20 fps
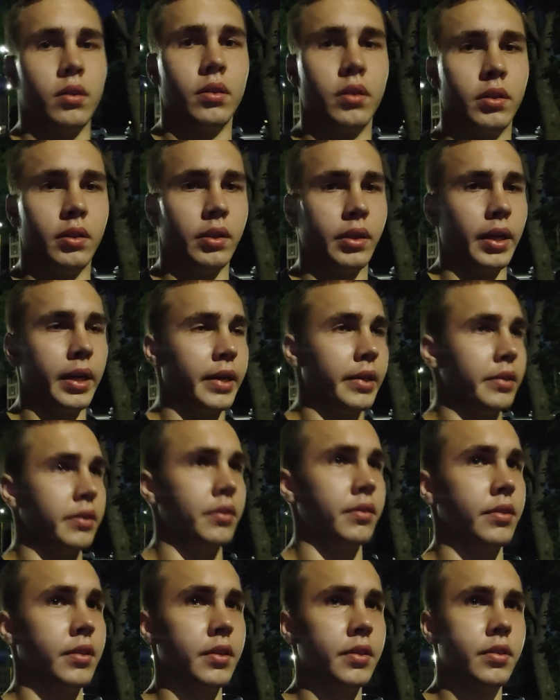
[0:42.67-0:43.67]
Uh,
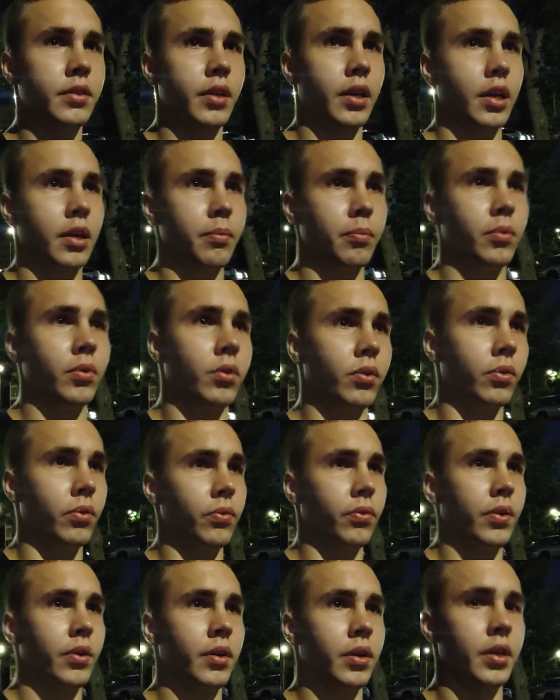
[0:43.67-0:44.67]
guys, in this time
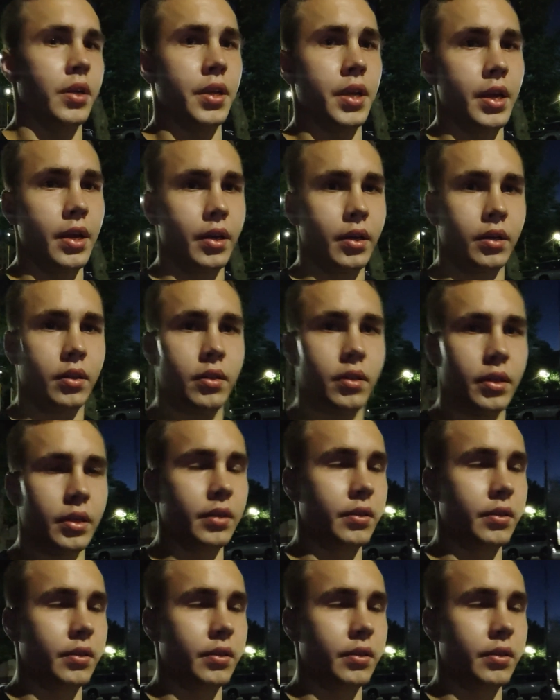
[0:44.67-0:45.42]
of year,